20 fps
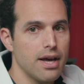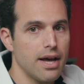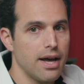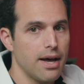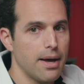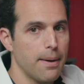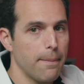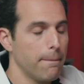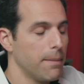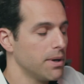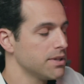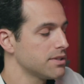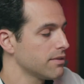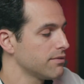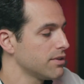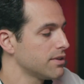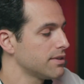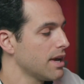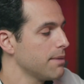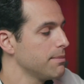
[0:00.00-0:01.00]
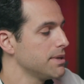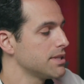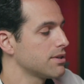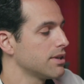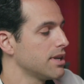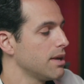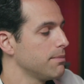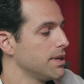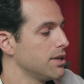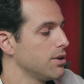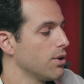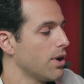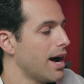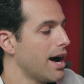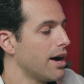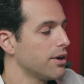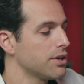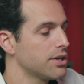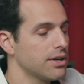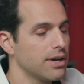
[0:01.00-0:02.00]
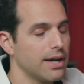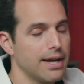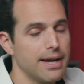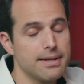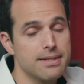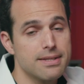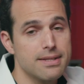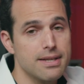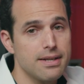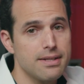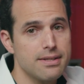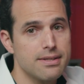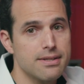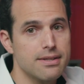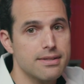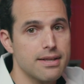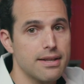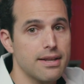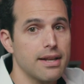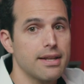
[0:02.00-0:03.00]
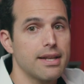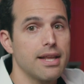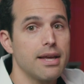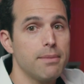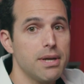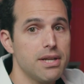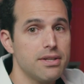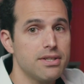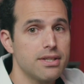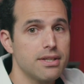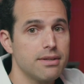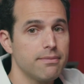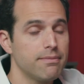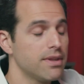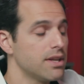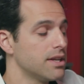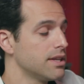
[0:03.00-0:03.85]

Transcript: most of the time it's going to be your outer hair cells that are damaged.